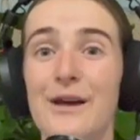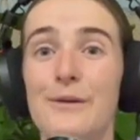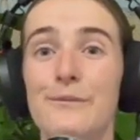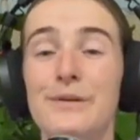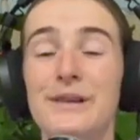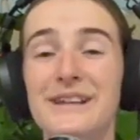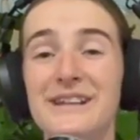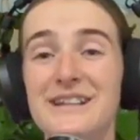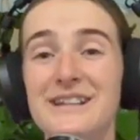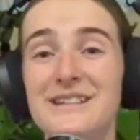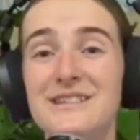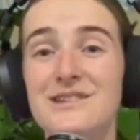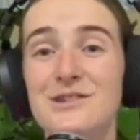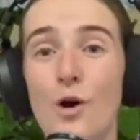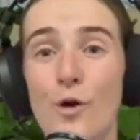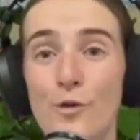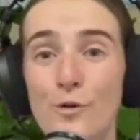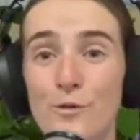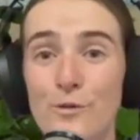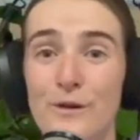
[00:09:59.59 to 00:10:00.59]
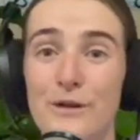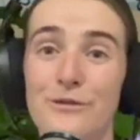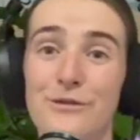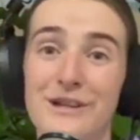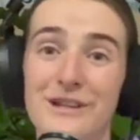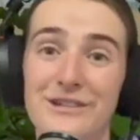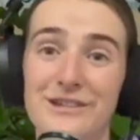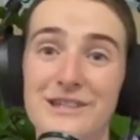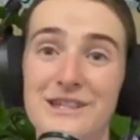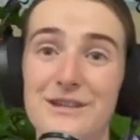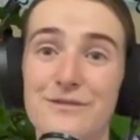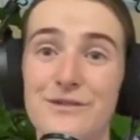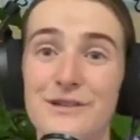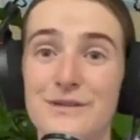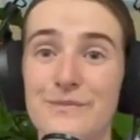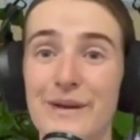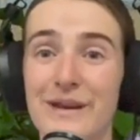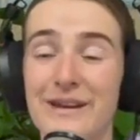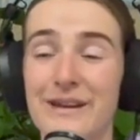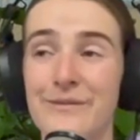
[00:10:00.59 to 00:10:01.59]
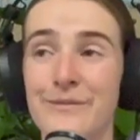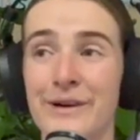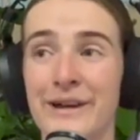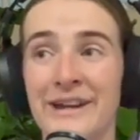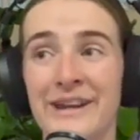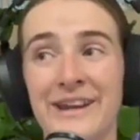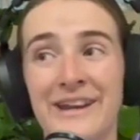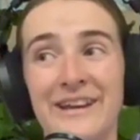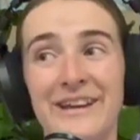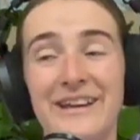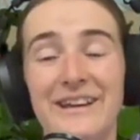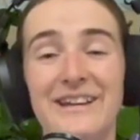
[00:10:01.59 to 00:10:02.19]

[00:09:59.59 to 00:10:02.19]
please don't feel guilty for spending money.